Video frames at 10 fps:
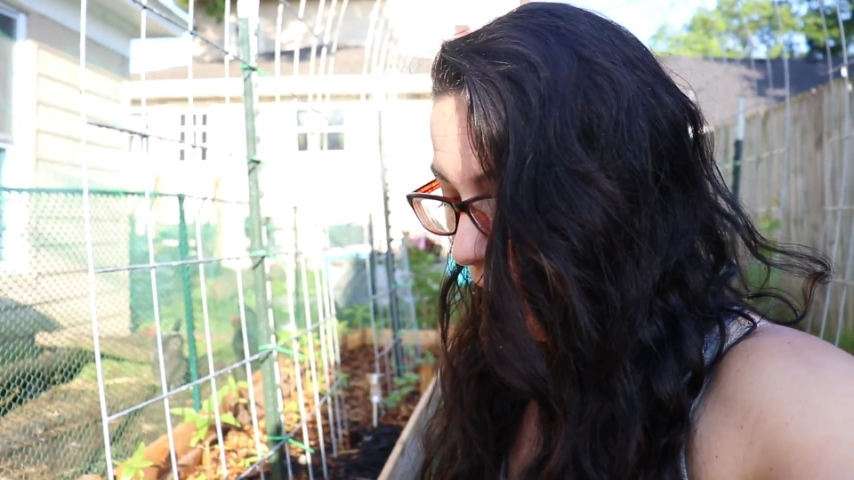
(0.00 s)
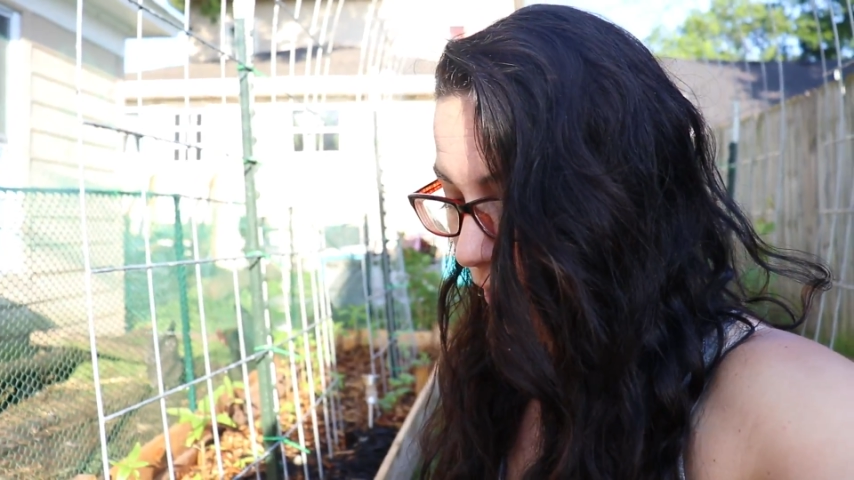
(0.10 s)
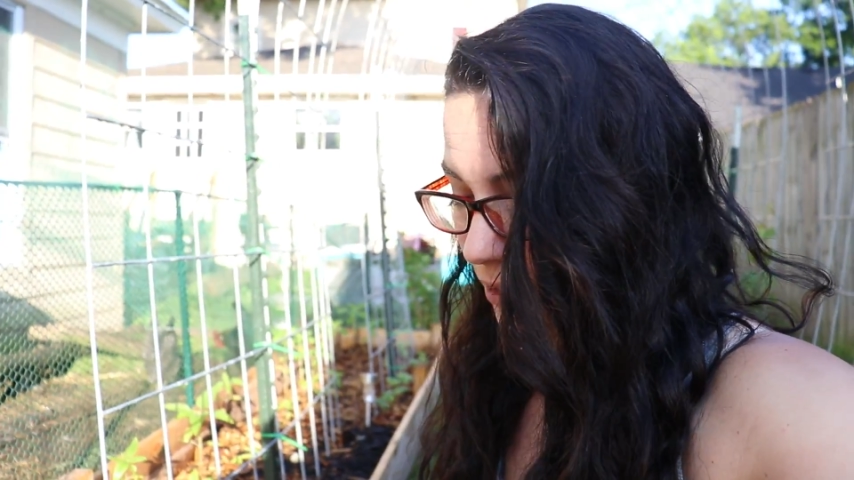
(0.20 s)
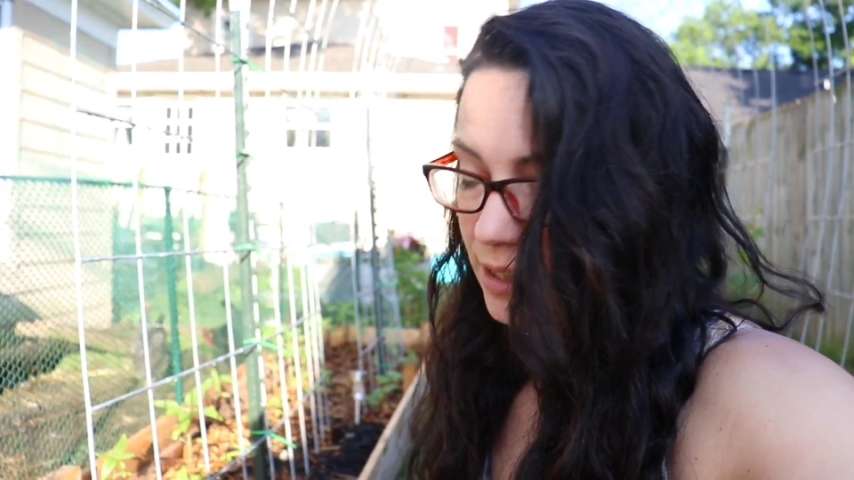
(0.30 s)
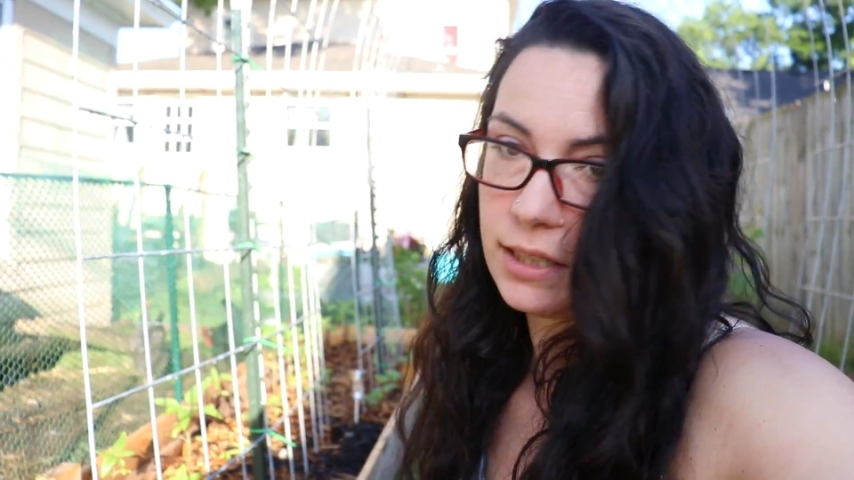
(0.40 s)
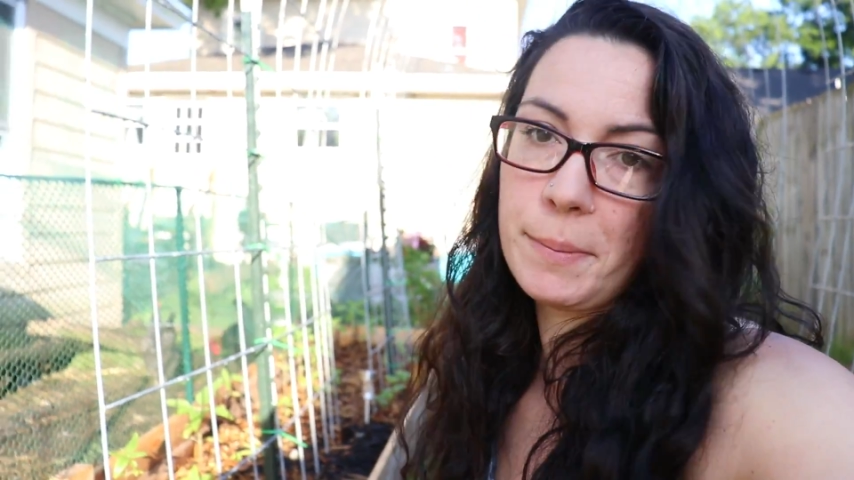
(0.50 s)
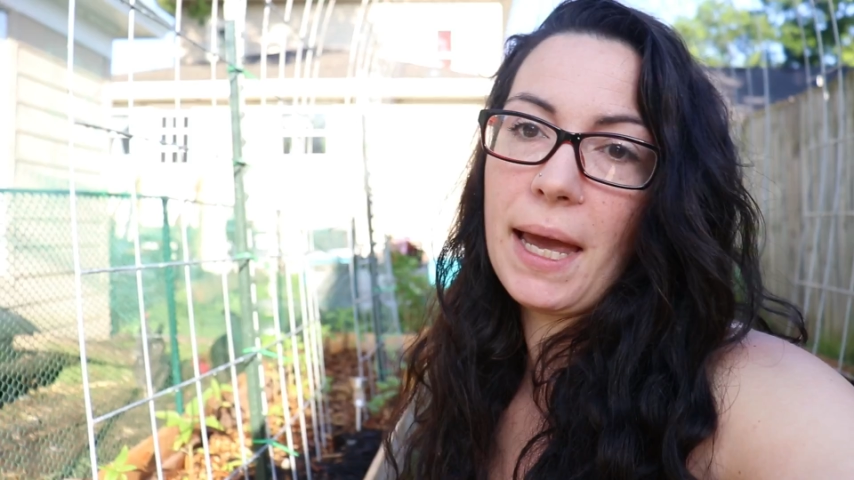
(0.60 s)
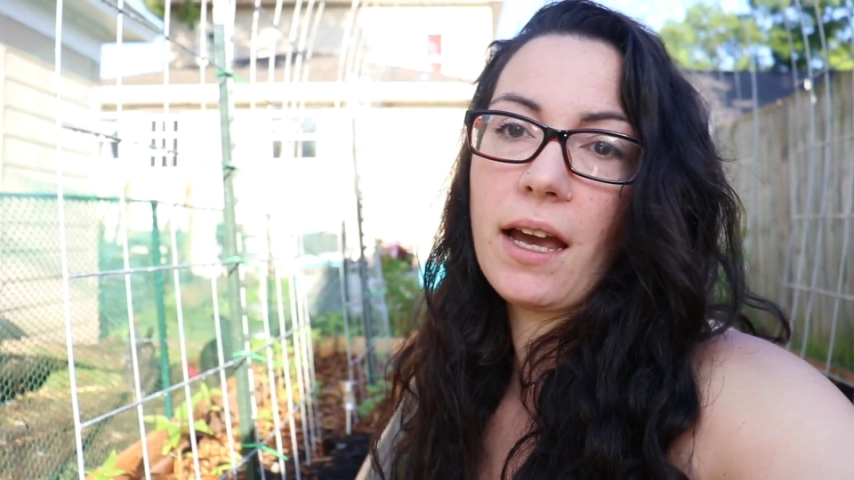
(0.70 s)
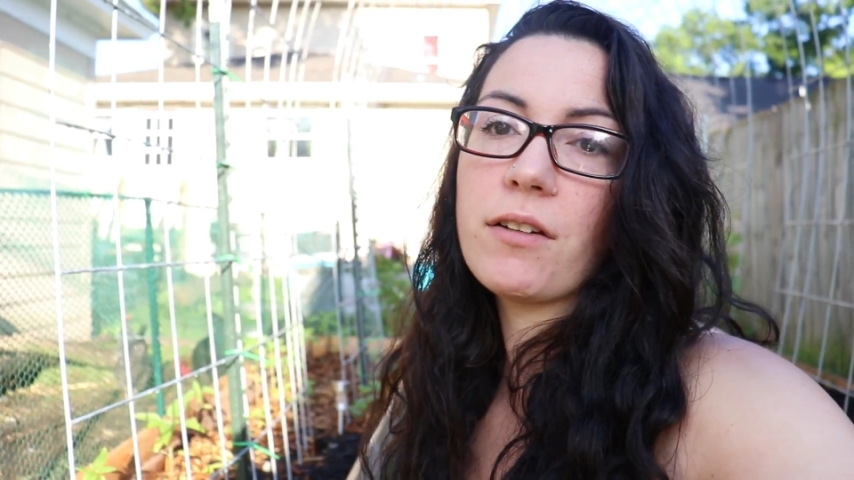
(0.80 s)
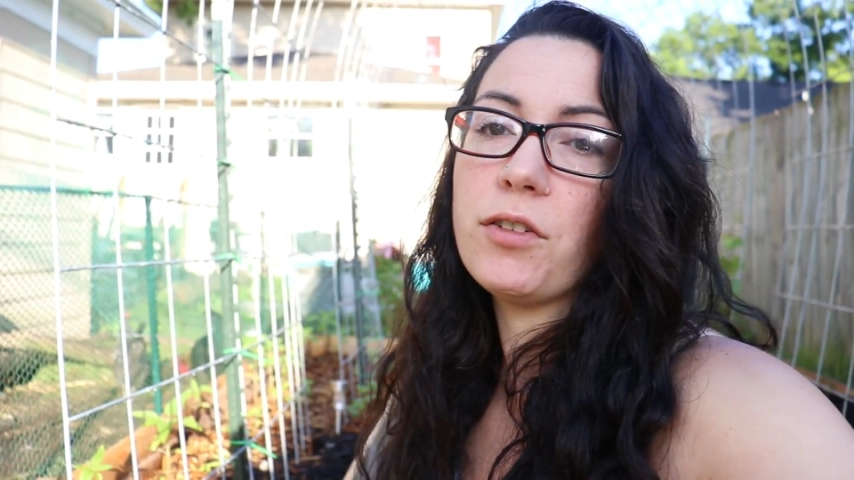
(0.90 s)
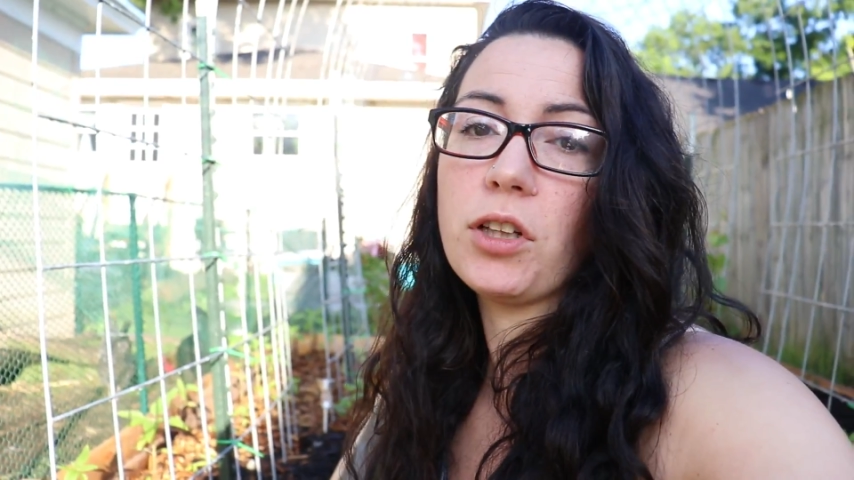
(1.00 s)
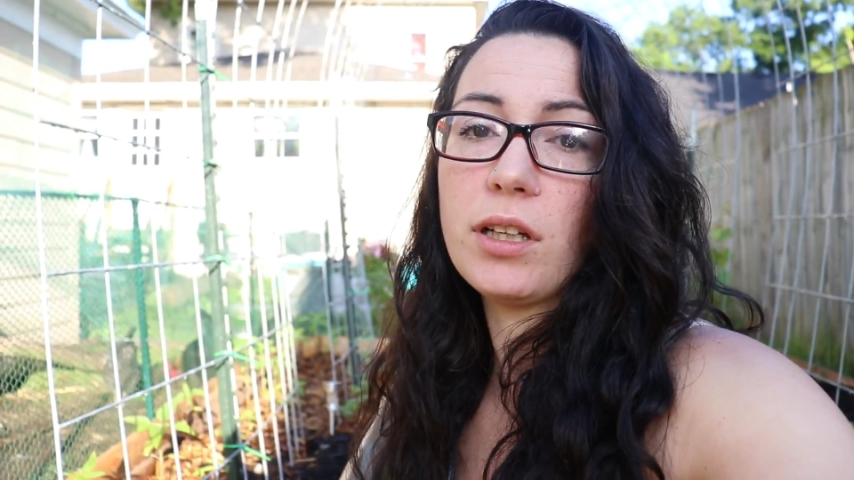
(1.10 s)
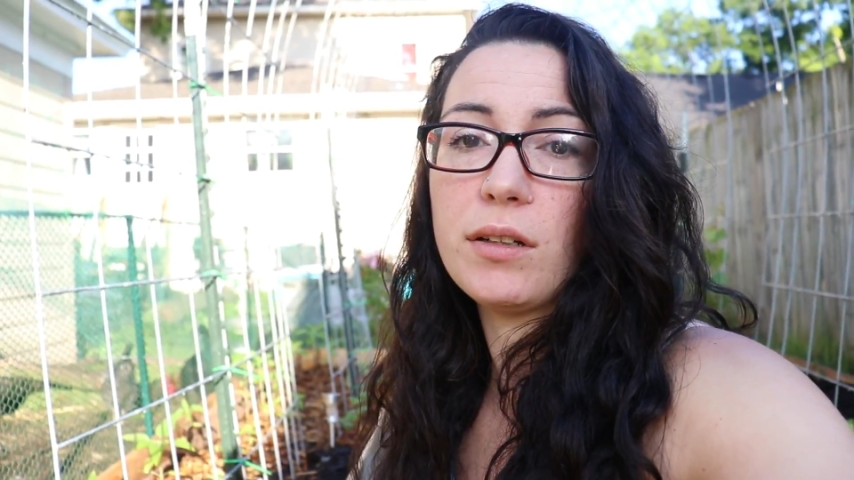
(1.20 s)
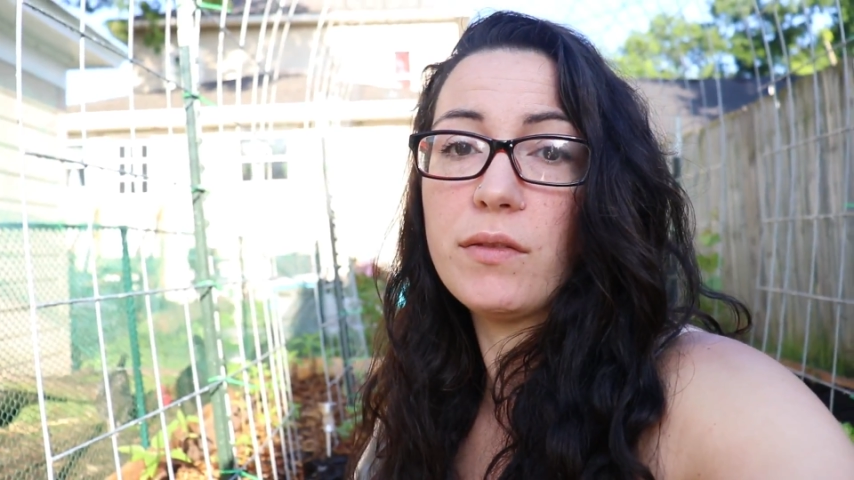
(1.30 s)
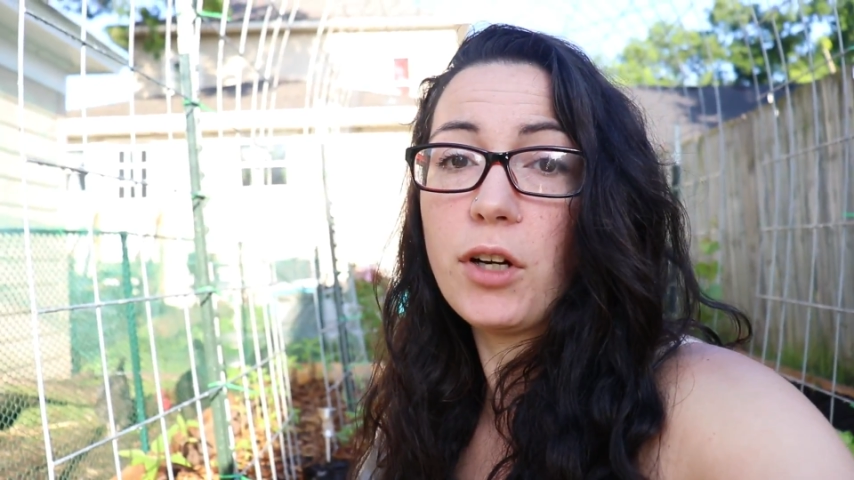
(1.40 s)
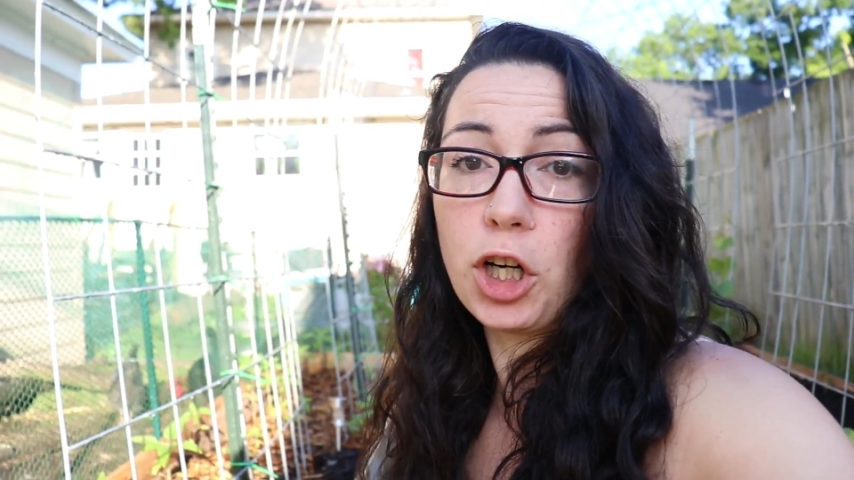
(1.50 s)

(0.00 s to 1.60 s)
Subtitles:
have a 6-pack full of